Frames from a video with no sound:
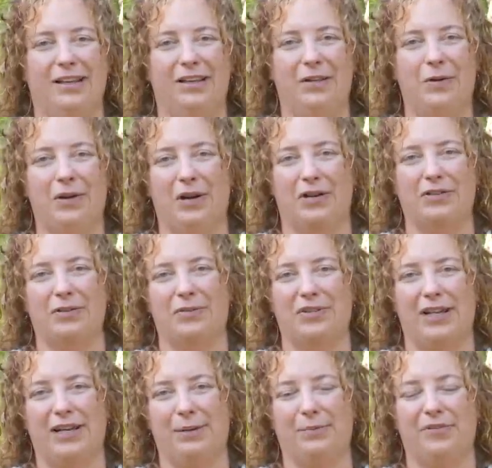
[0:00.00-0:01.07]
You can also
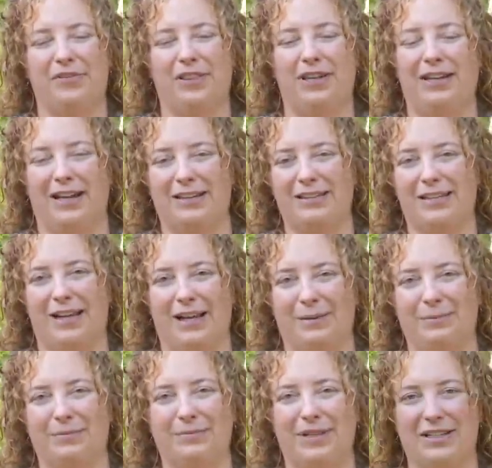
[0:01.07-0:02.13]
sign up for the next
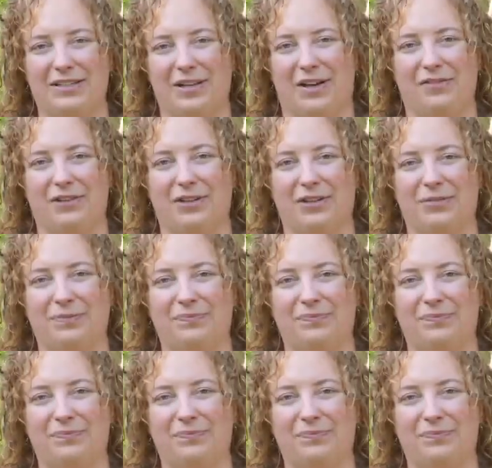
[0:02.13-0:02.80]
time it's offered.